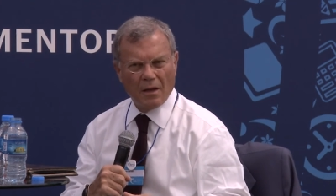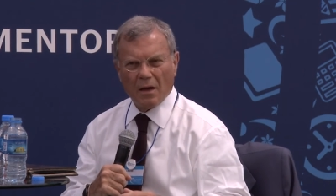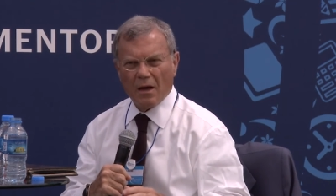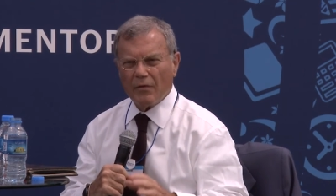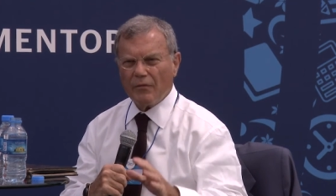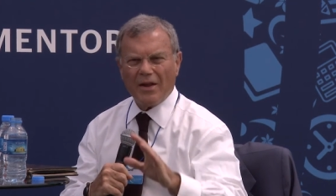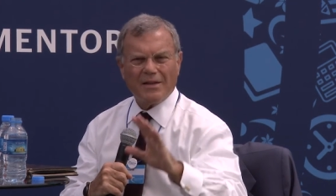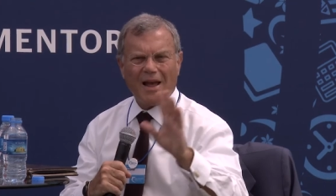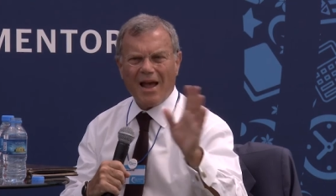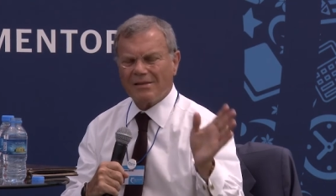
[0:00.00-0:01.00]
Harvard.
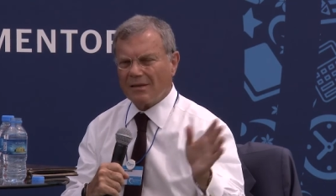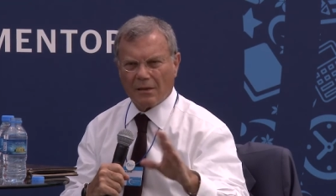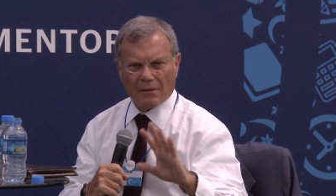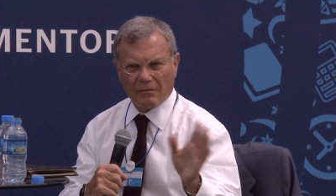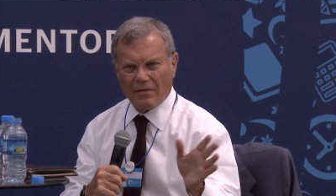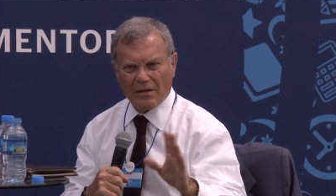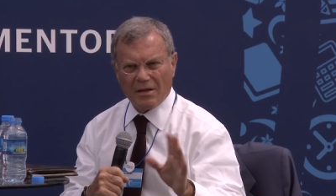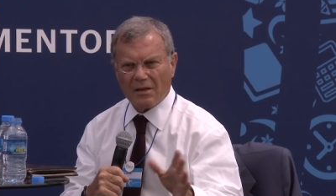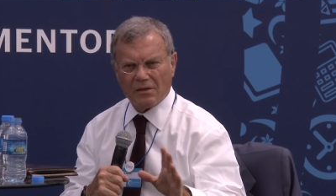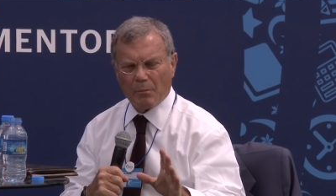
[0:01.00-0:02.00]
Fantastic,
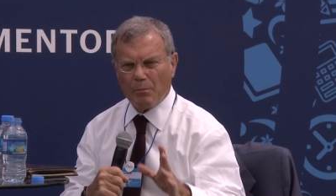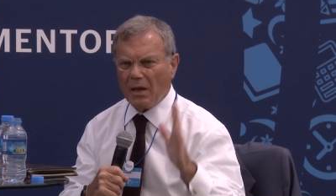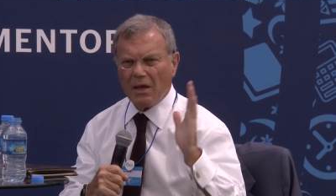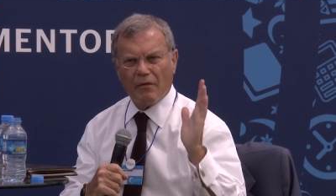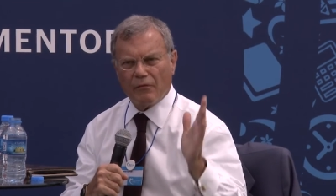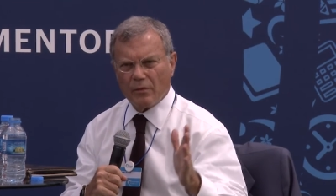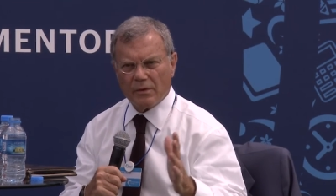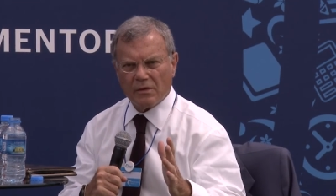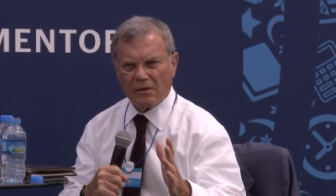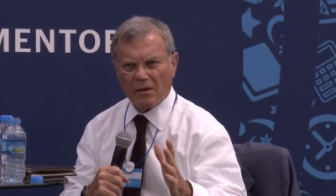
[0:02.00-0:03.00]
fantastic, big
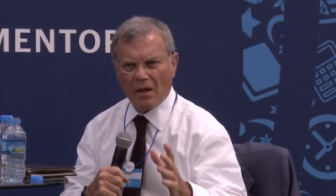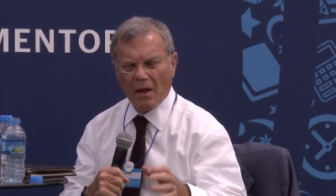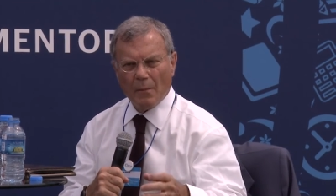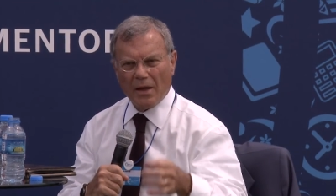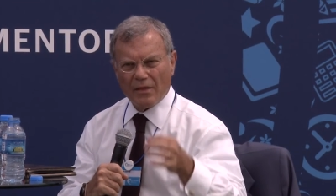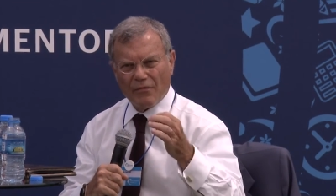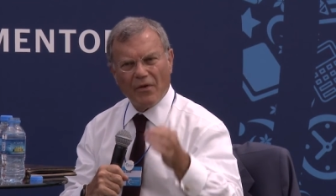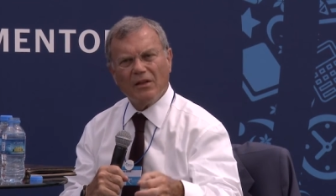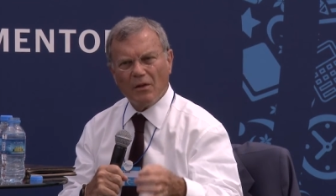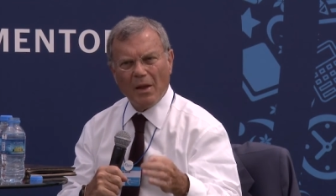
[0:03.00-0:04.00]
influences. But the
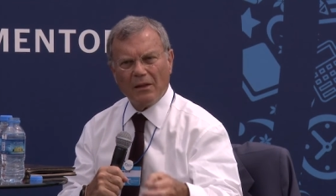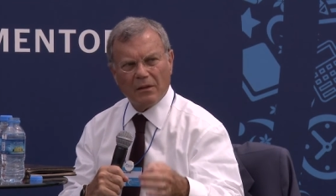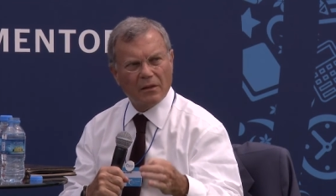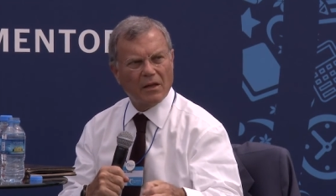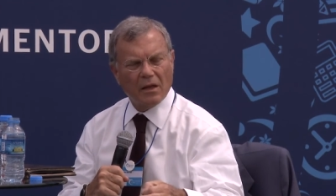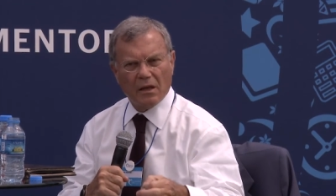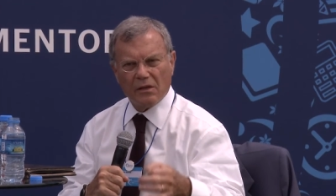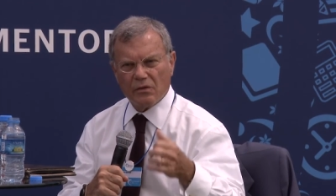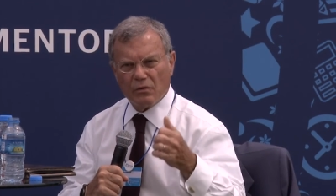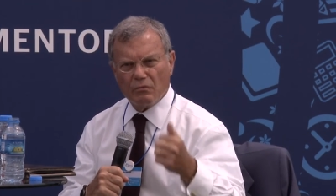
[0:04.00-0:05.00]
fundamental thing
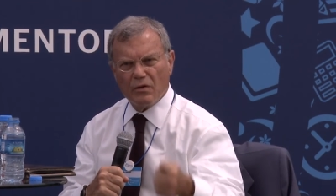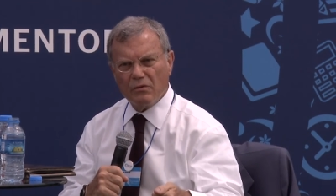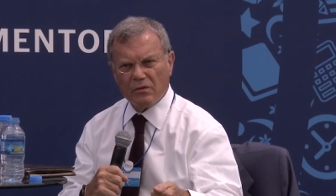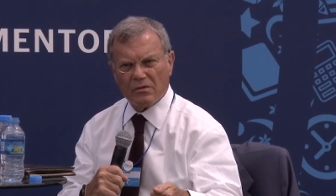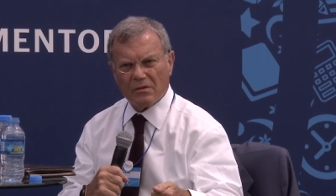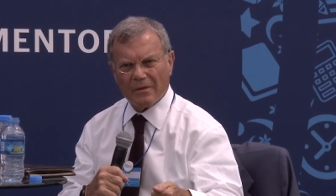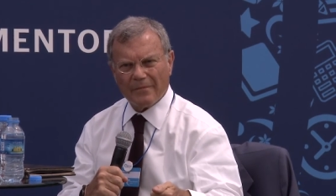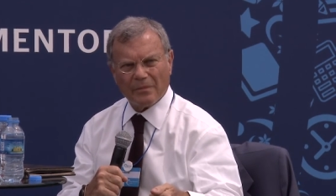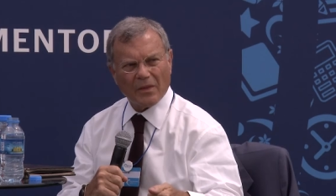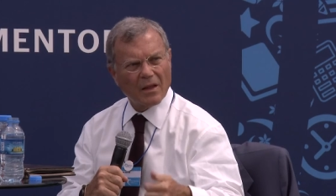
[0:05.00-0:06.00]
is the roots,
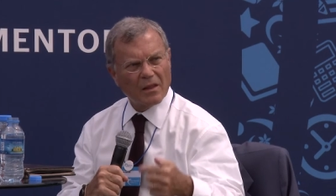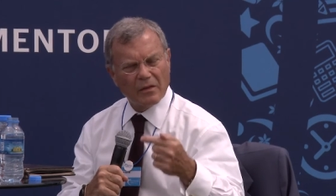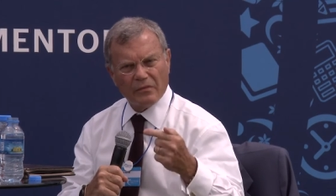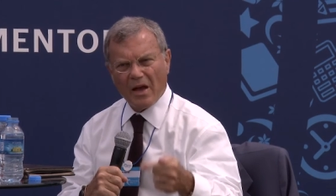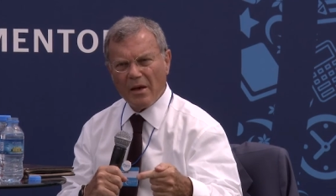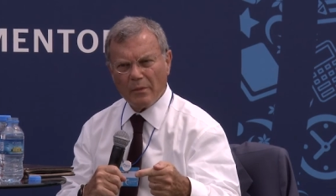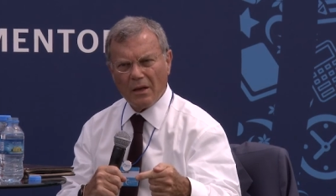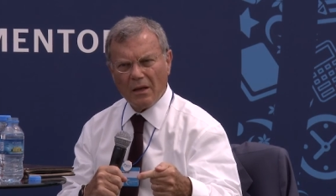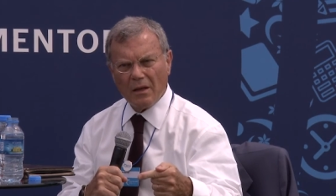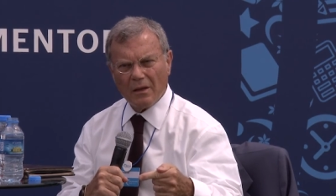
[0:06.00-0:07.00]
the
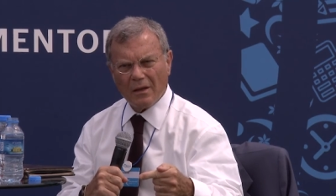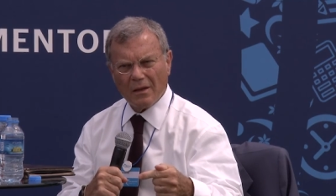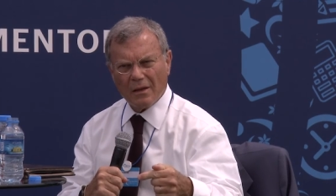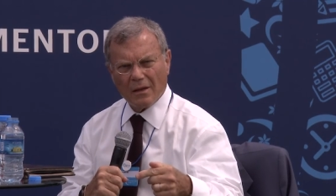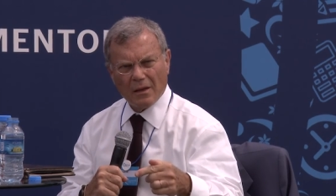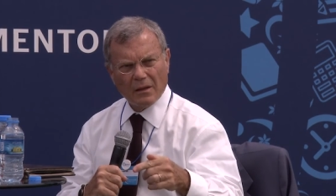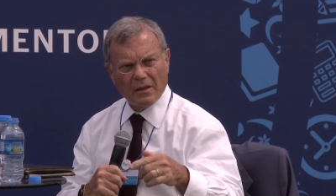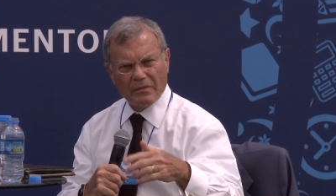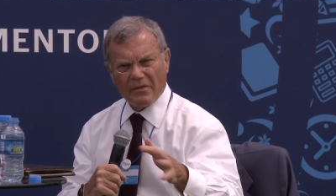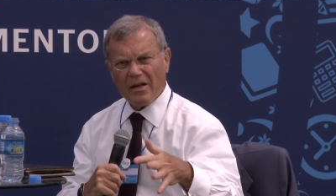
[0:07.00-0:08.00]
family,
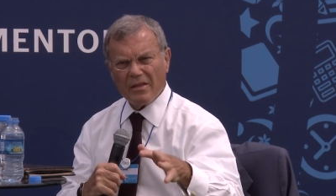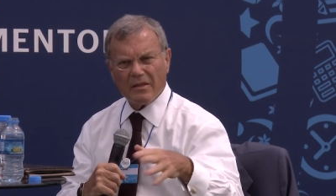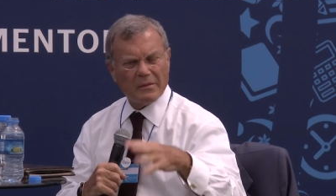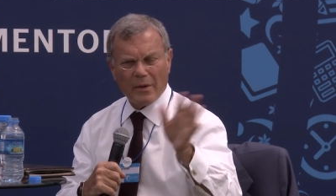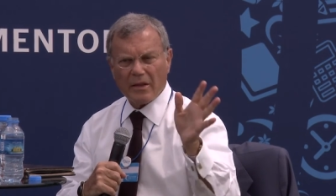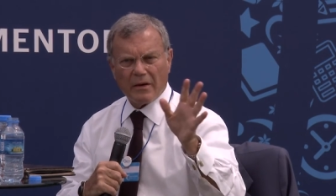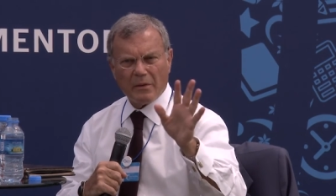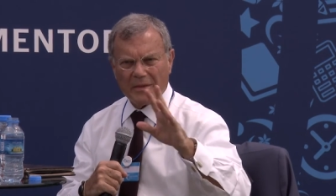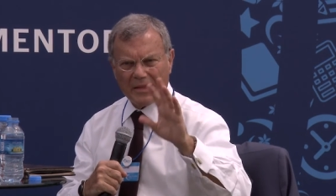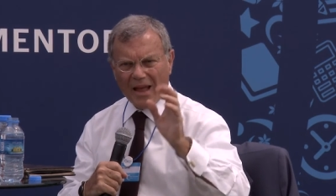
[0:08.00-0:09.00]
the father and the mother. I
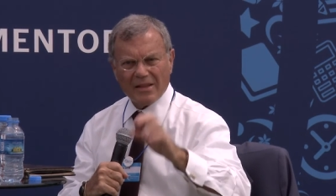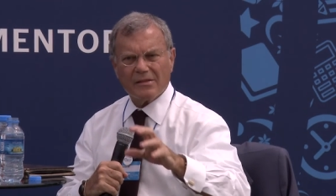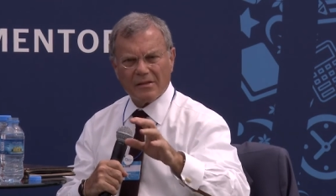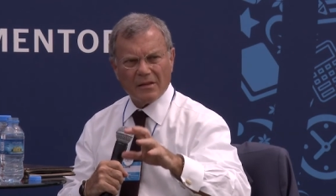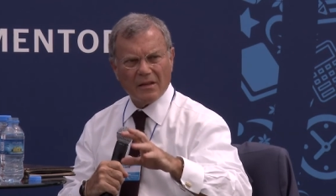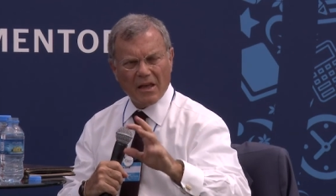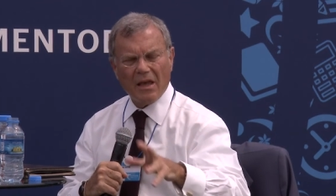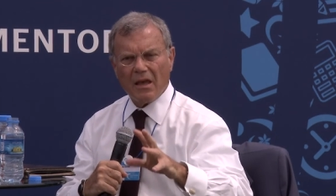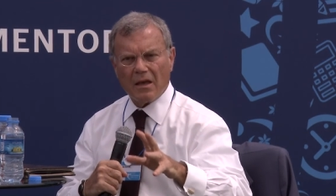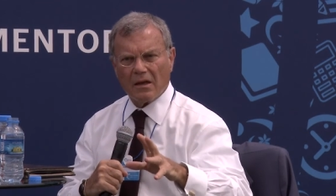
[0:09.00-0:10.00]
mean, that's the
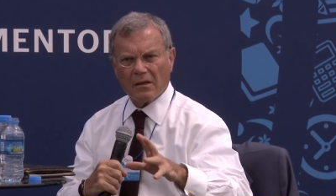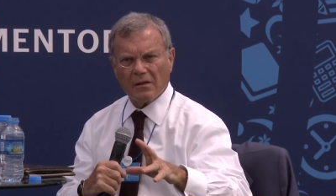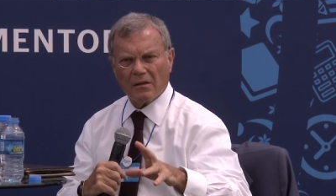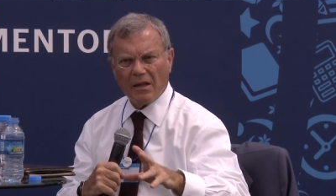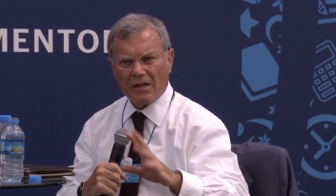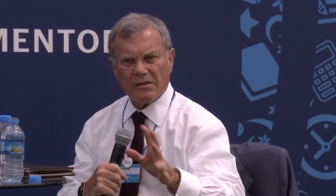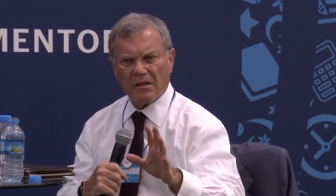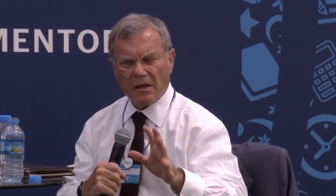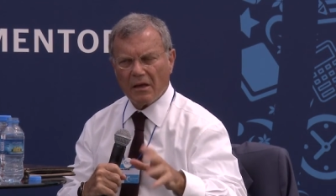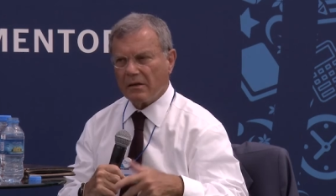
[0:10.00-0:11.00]
key. That's the
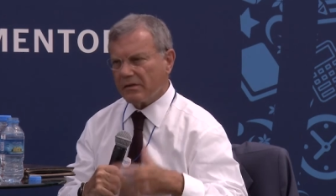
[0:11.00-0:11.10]
key.